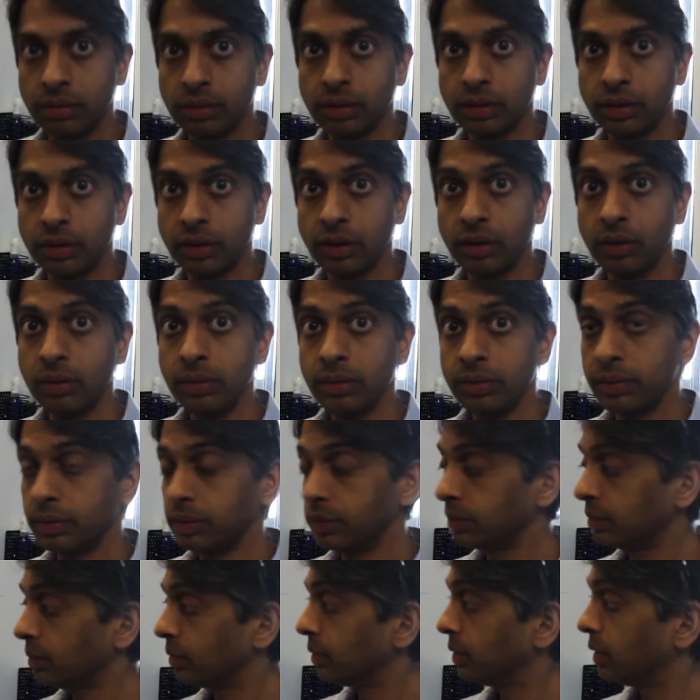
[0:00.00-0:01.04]
Good to go?
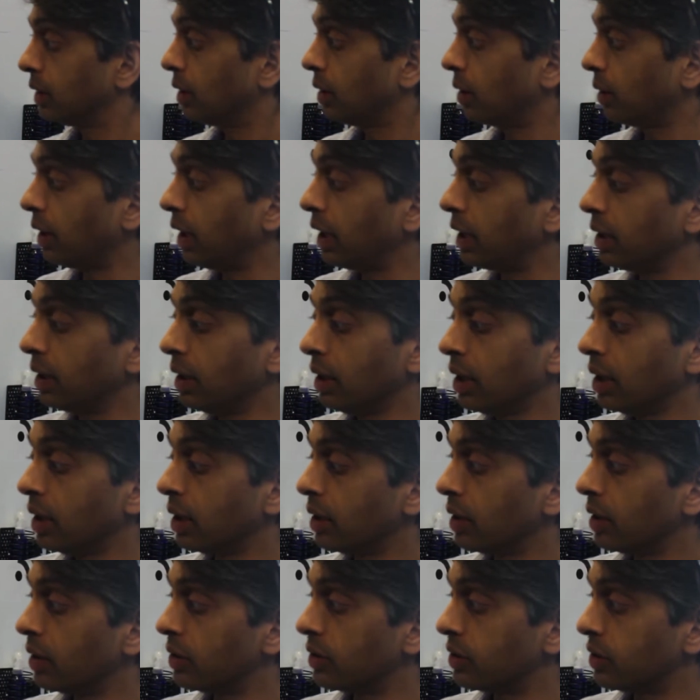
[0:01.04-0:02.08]
All right,
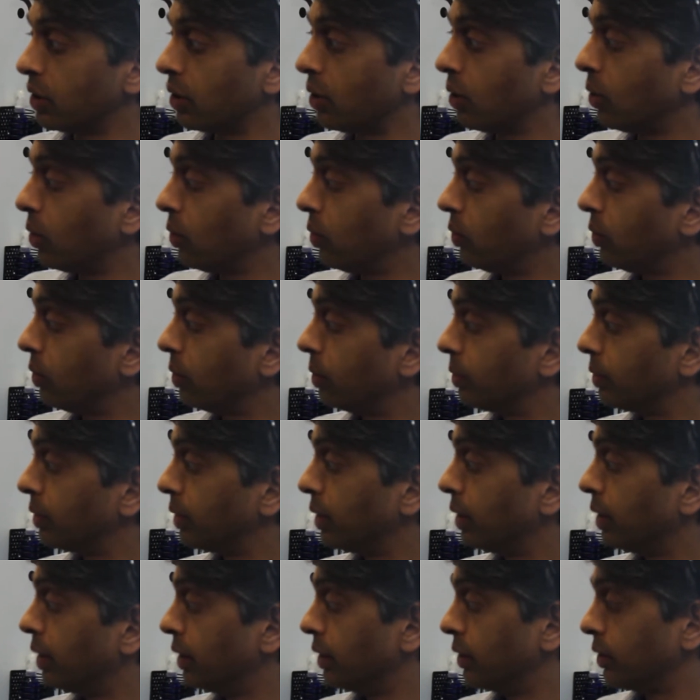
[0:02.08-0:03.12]
so
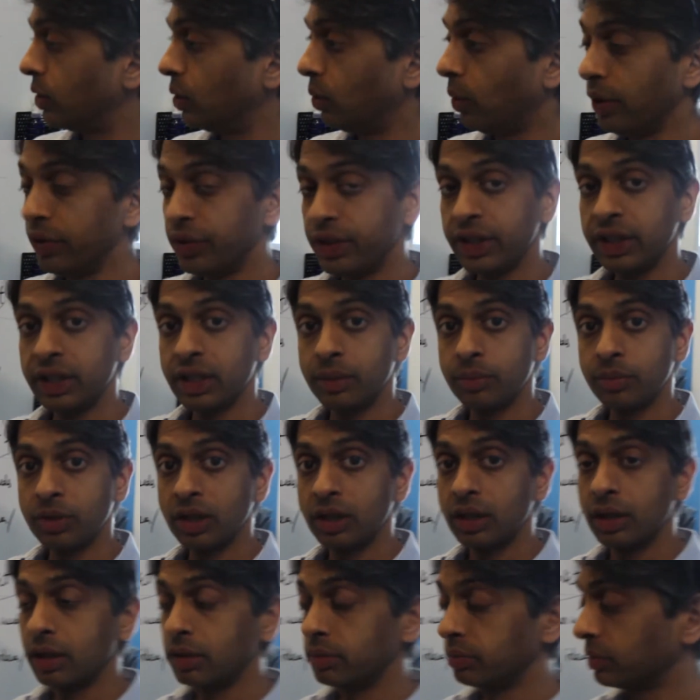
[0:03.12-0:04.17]
the one thing that I'm
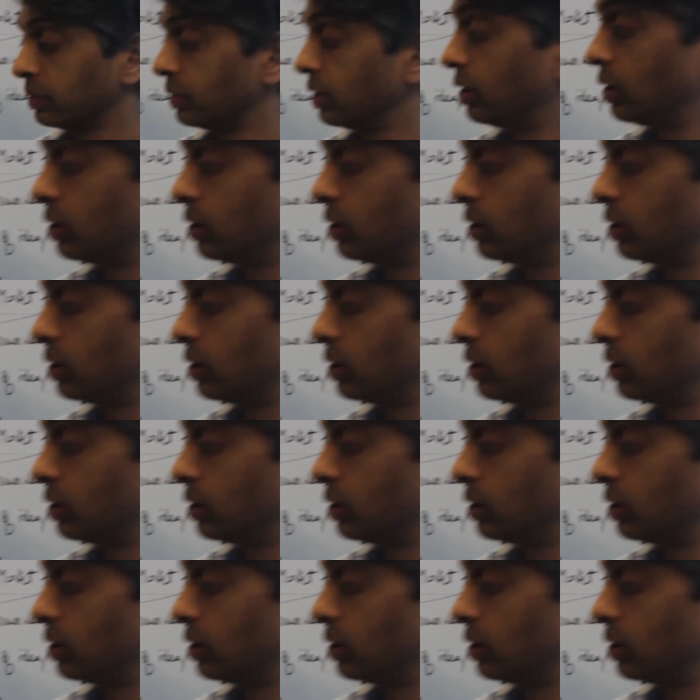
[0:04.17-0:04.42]
gonna